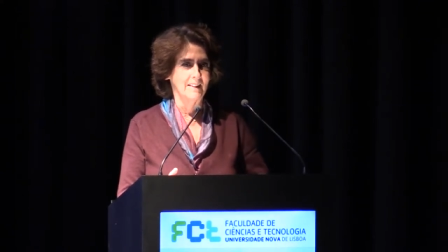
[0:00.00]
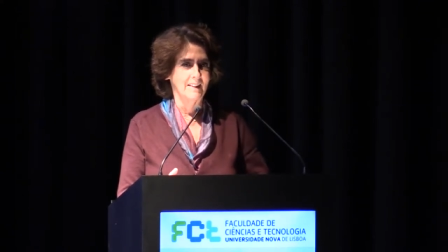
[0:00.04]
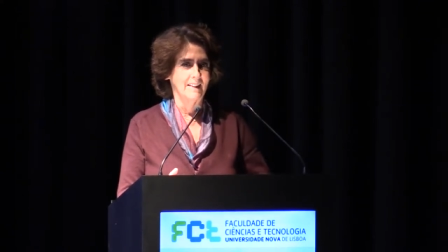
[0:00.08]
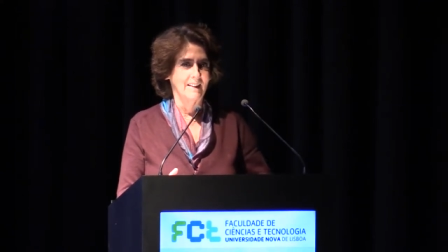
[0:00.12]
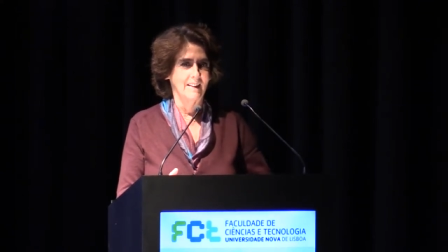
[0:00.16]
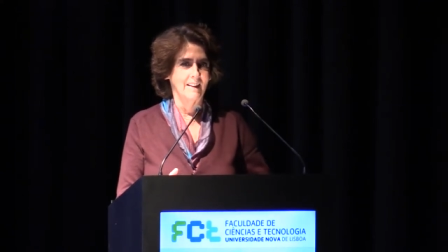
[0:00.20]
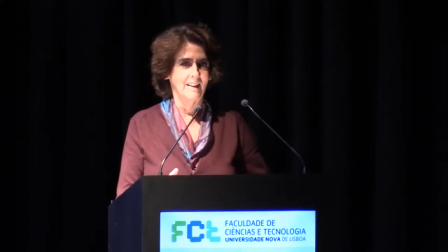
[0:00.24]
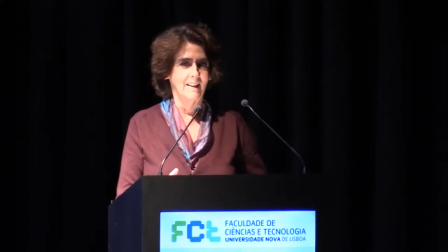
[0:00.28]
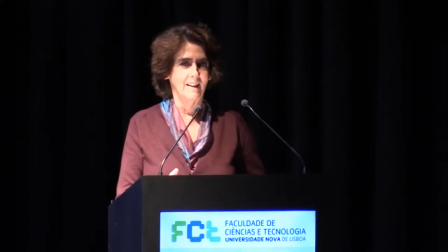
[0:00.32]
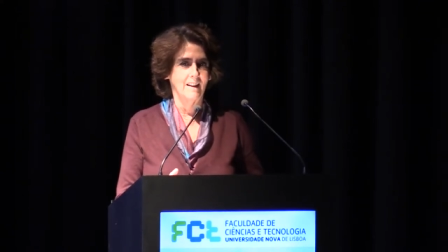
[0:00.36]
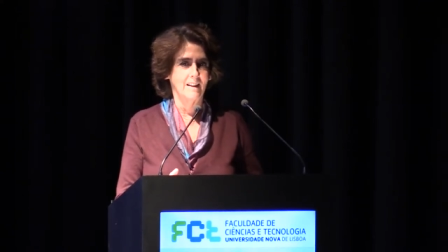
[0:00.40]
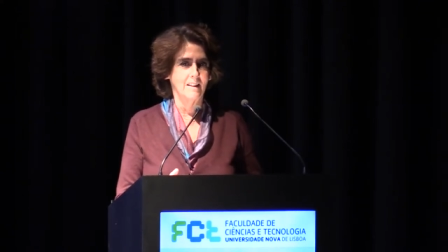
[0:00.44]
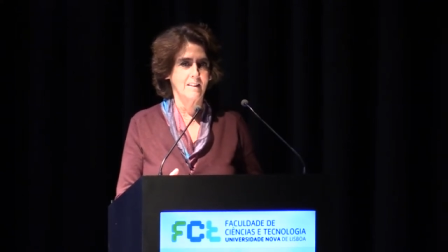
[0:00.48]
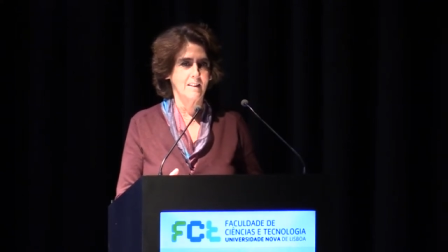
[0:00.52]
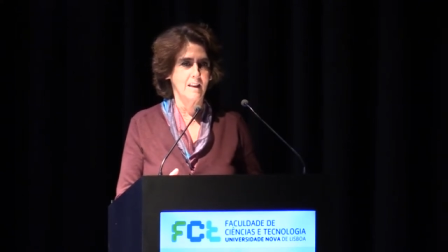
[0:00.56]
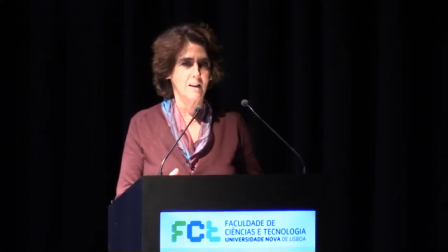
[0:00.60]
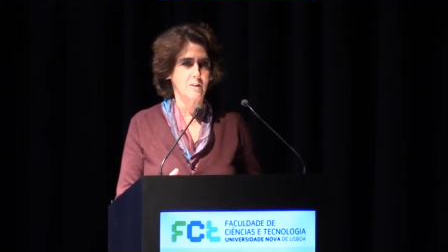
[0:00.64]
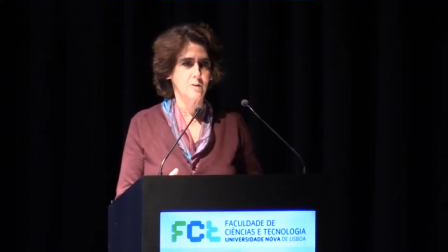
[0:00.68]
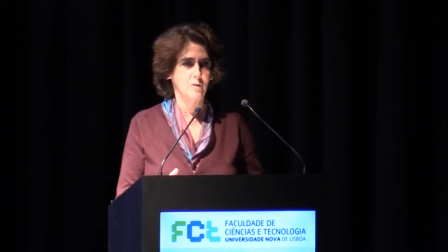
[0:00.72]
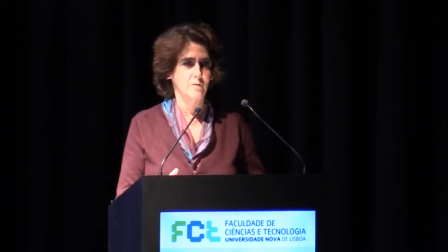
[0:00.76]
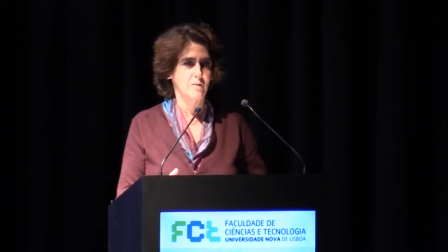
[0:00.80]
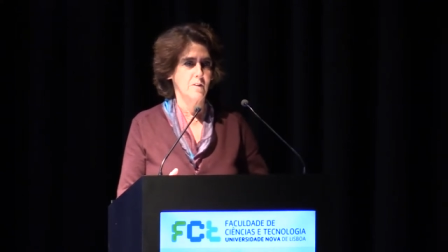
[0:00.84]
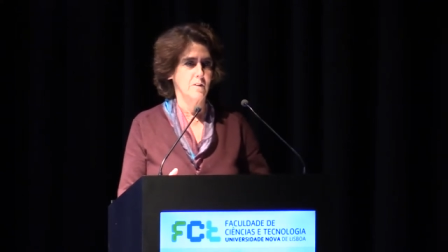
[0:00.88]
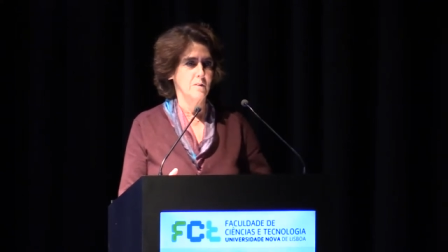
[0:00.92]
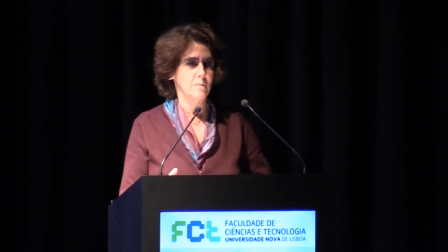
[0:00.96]
Thank you. And
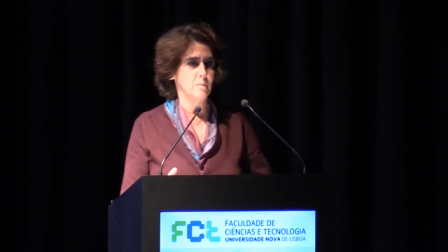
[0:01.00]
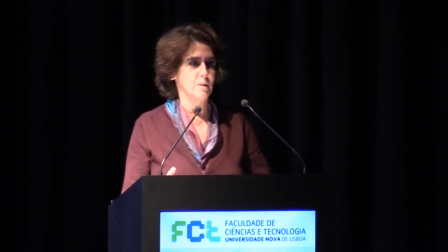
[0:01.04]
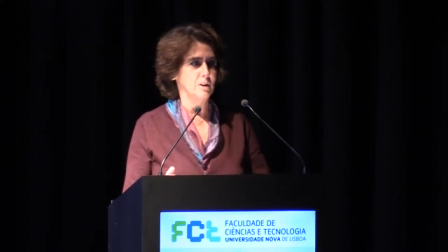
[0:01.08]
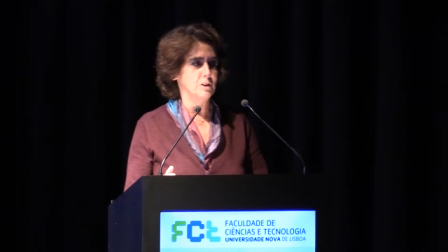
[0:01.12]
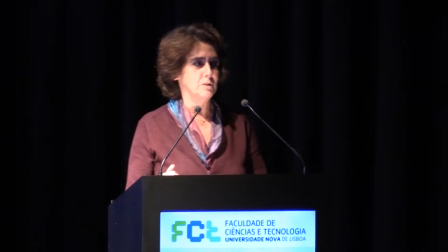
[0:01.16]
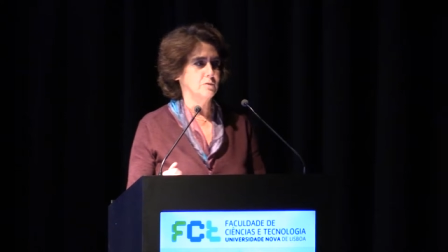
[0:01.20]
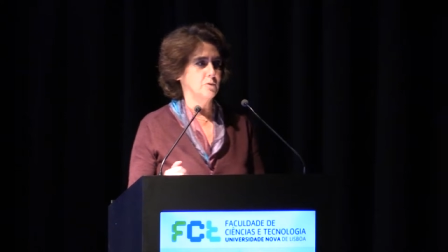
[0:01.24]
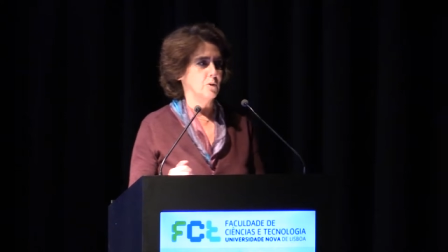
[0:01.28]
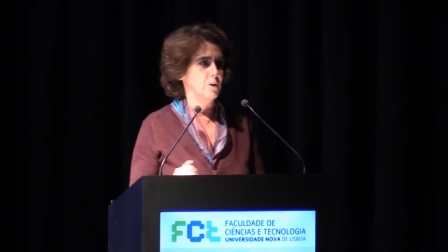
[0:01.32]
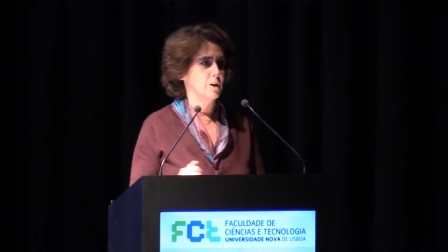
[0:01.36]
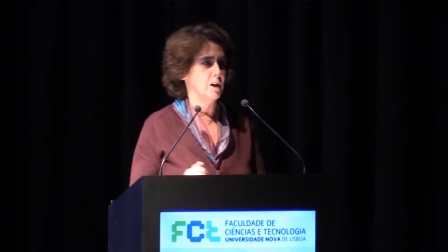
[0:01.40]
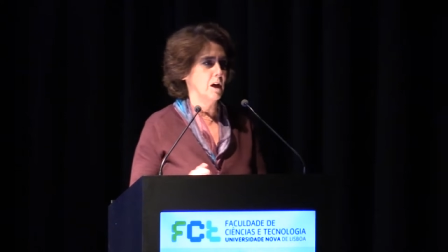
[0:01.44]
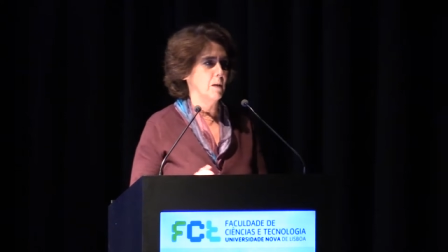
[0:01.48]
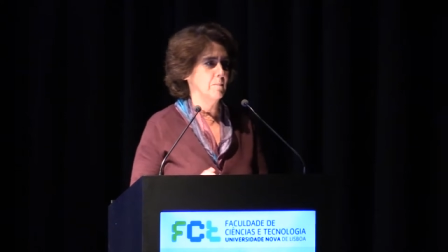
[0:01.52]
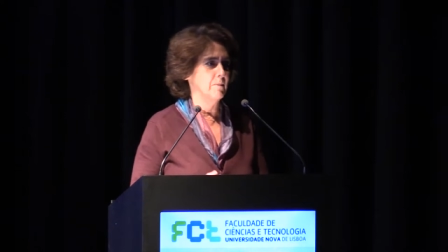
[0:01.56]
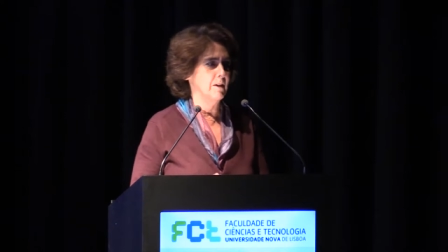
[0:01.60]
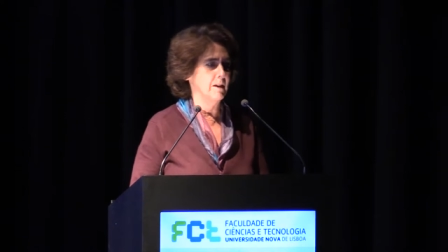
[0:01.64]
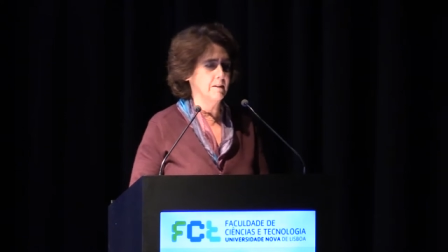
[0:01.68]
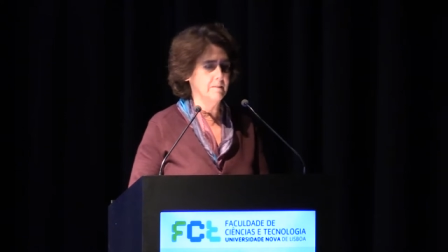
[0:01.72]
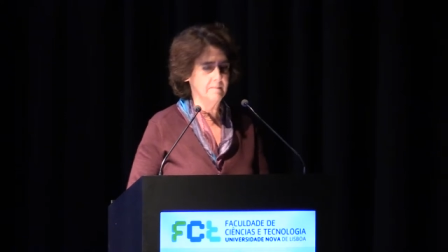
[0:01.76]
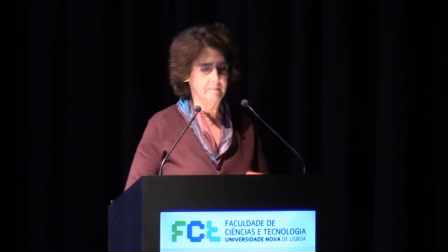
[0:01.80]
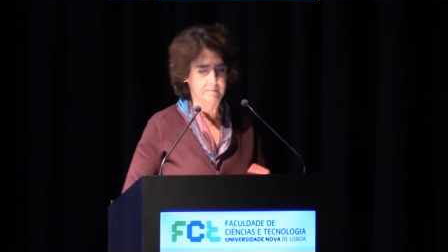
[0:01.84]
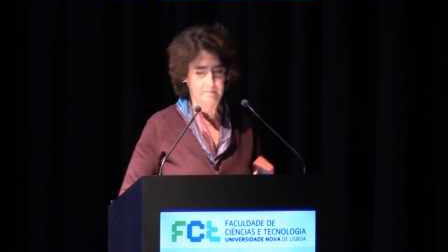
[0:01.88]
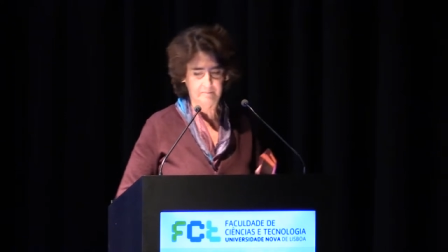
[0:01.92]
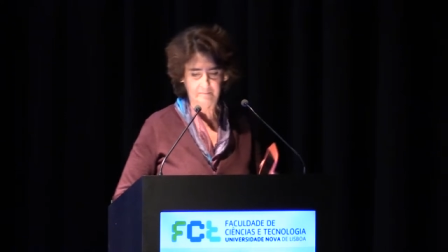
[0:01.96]
thank you very much for
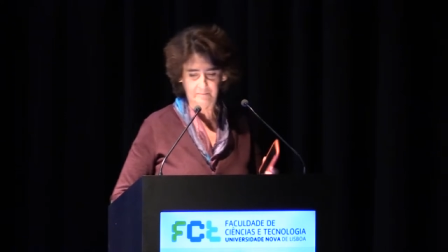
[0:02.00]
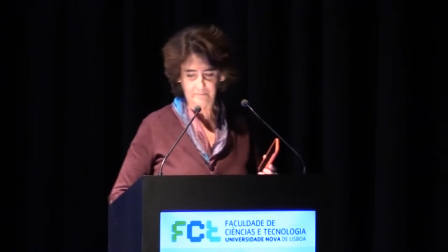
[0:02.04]
coming.